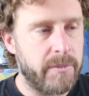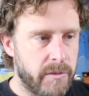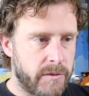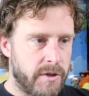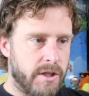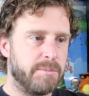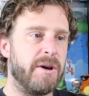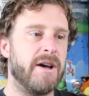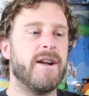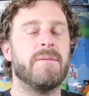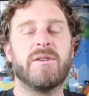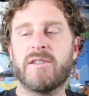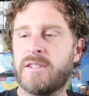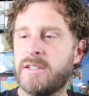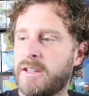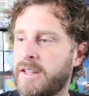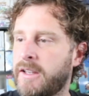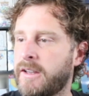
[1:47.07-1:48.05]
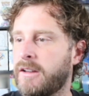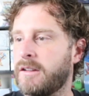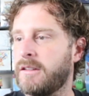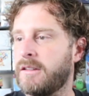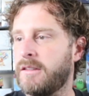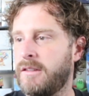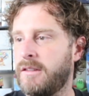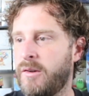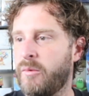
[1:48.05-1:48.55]
The Spidops isn't
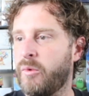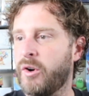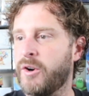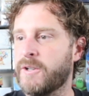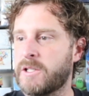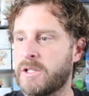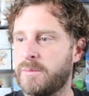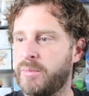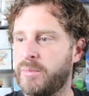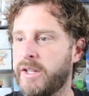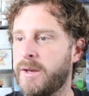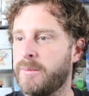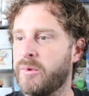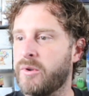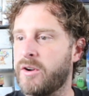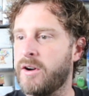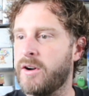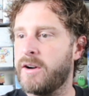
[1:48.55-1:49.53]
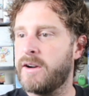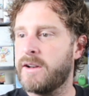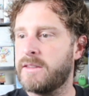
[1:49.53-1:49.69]
like the worst playable card.